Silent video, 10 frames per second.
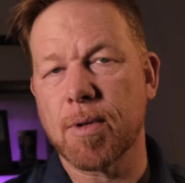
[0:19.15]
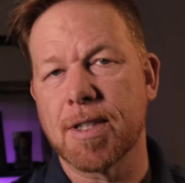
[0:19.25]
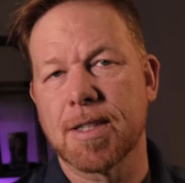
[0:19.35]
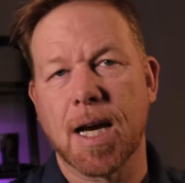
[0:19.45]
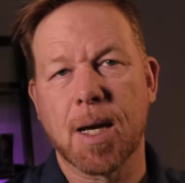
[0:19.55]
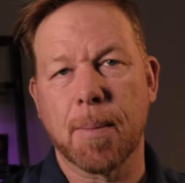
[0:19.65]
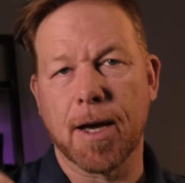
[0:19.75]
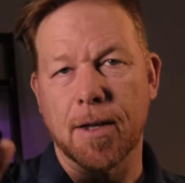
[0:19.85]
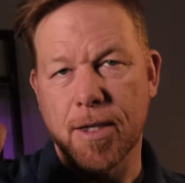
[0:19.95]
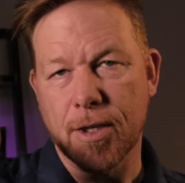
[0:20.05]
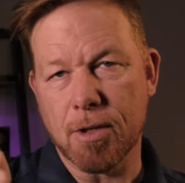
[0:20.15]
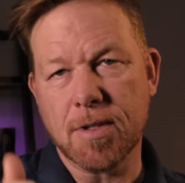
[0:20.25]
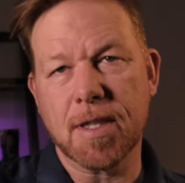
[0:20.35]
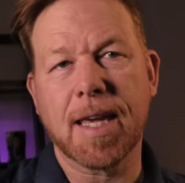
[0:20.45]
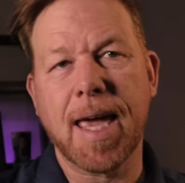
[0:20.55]
We're gonna talk about the
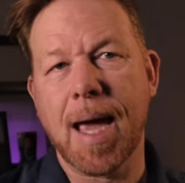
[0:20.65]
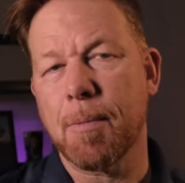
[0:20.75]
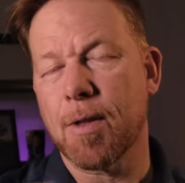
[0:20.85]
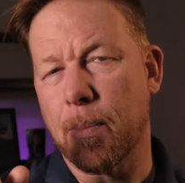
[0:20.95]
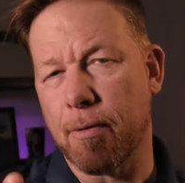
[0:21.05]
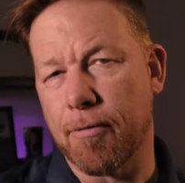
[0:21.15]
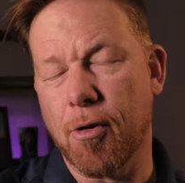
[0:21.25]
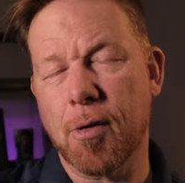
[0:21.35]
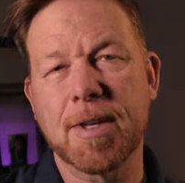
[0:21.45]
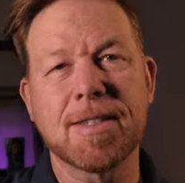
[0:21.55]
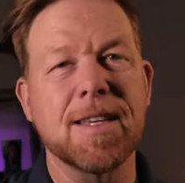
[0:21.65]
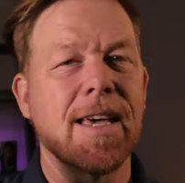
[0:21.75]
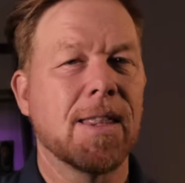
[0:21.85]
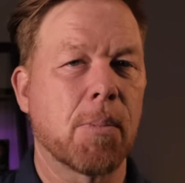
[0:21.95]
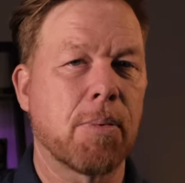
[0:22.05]
use of the camera, the performance,
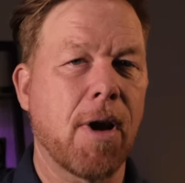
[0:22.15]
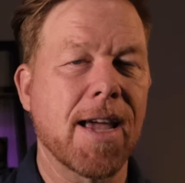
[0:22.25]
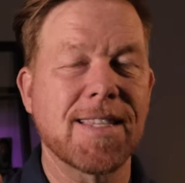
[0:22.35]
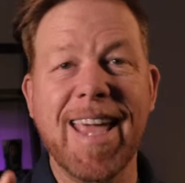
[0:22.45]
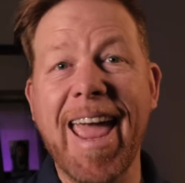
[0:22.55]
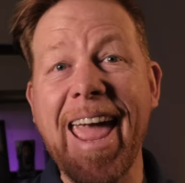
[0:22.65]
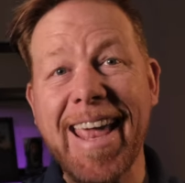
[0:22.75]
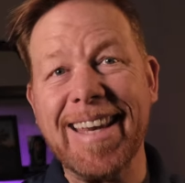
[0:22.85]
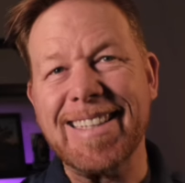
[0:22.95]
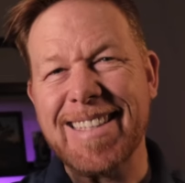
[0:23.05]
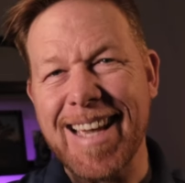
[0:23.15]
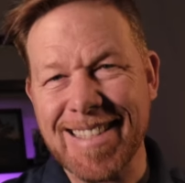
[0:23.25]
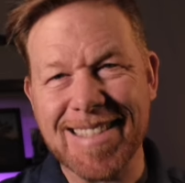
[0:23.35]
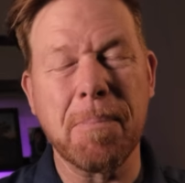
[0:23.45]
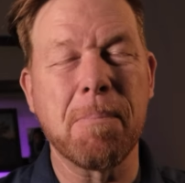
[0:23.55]
the price, and
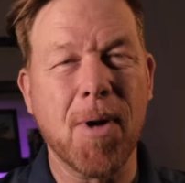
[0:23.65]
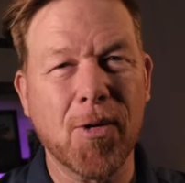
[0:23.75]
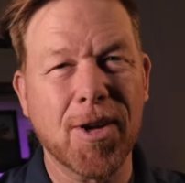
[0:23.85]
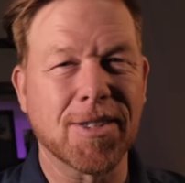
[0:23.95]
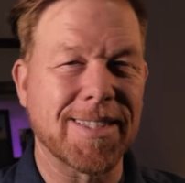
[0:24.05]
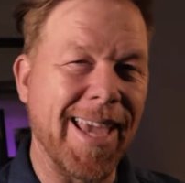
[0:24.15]
testimonials.